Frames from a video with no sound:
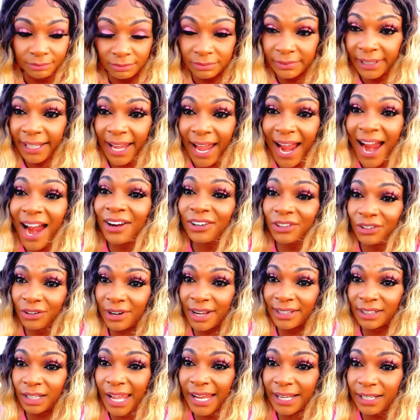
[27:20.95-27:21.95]
They hired her
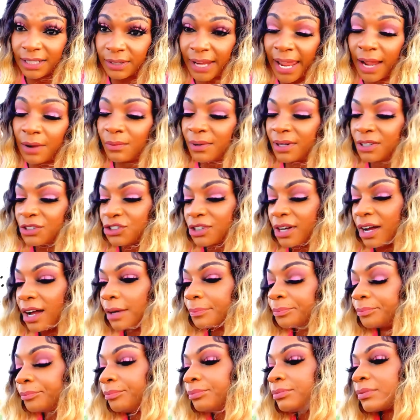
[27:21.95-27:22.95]
at that one job.